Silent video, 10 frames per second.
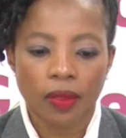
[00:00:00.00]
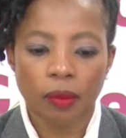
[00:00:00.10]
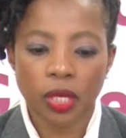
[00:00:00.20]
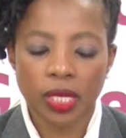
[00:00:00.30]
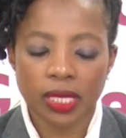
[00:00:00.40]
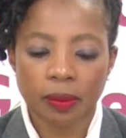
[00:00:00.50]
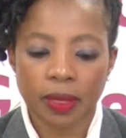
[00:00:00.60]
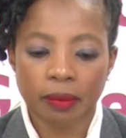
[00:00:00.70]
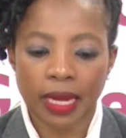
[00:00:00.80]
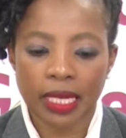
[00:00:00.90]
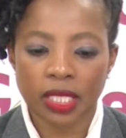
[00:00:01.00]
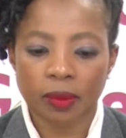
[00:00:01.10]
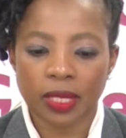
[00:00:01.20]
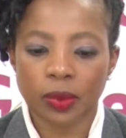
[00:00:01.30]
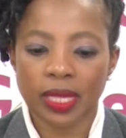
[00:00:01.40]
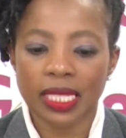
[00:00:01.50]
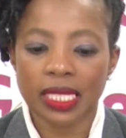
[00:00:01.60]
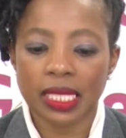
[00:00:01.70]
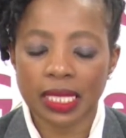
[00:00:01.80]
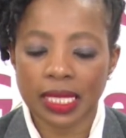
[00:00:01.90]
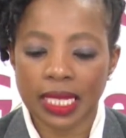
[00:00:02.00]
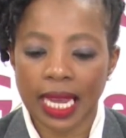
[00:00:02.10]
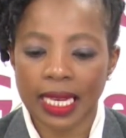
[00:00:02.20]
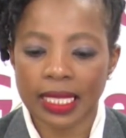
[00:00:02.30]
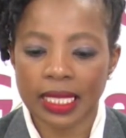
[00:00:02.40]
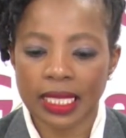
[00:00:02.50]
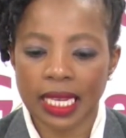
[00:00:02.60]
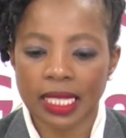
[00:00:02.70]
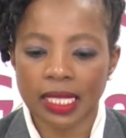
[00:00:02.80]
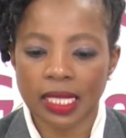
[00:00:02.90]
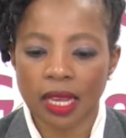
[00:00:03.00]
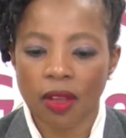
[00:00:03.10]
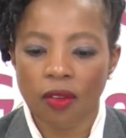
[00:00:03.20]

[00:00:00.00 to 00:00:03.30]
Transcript: The municipal manager must, within 60 calendar days